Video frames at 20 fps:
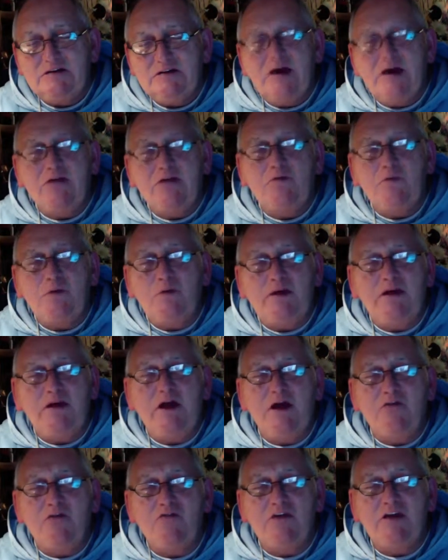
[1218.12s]
and we
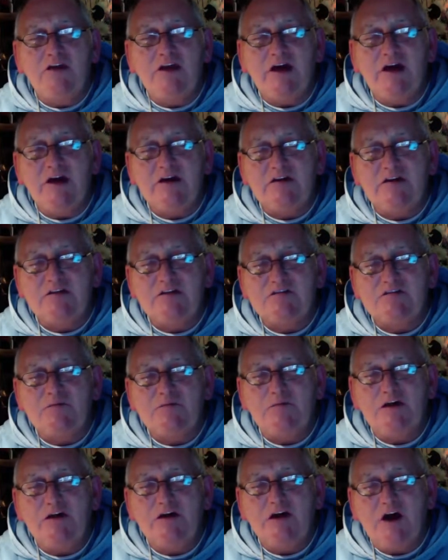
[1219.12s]
are
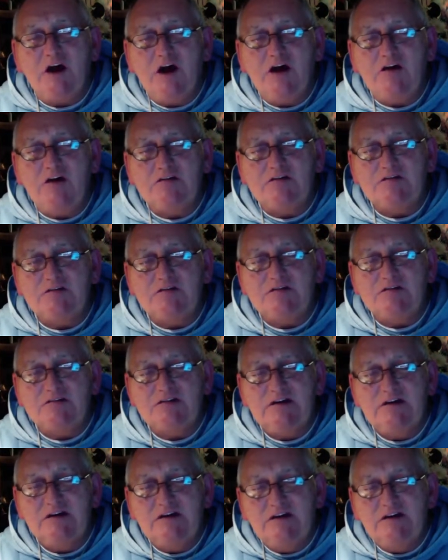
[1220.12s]
relaxed because
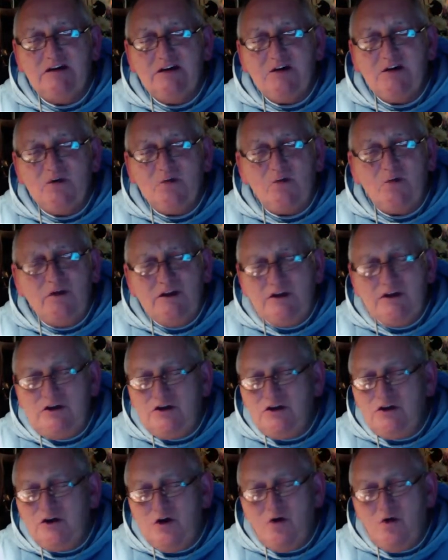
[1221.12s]
we
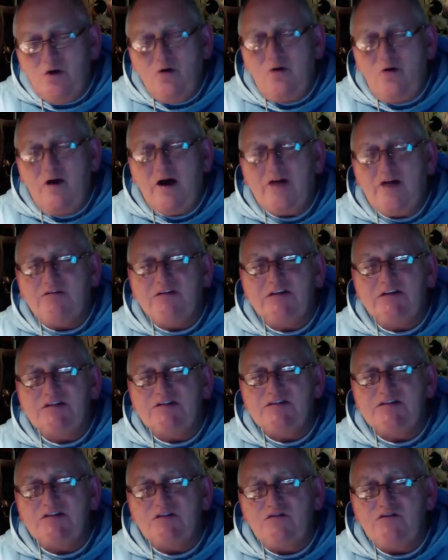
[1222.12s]
know, having
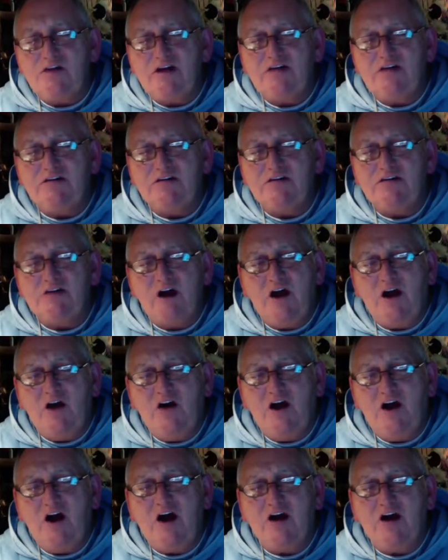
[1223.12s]
surrendered our
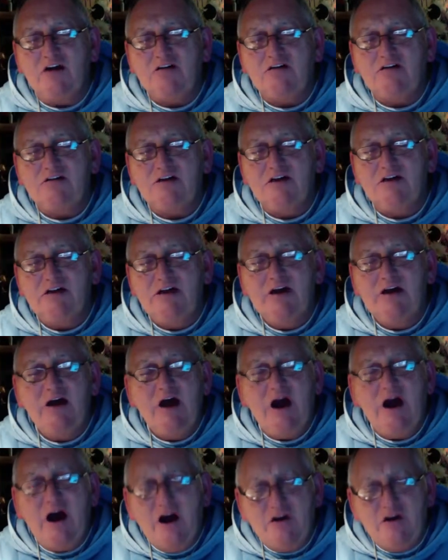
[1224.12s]
heart,
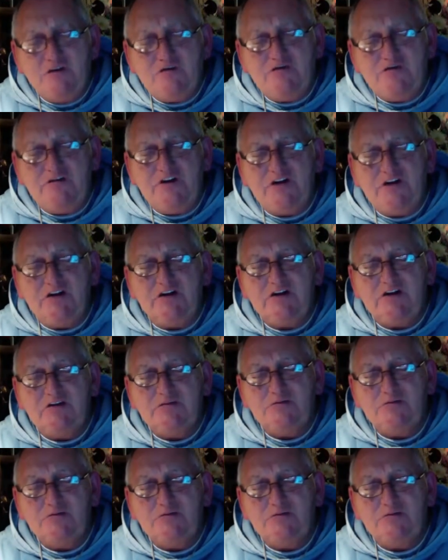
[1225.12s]
our fear,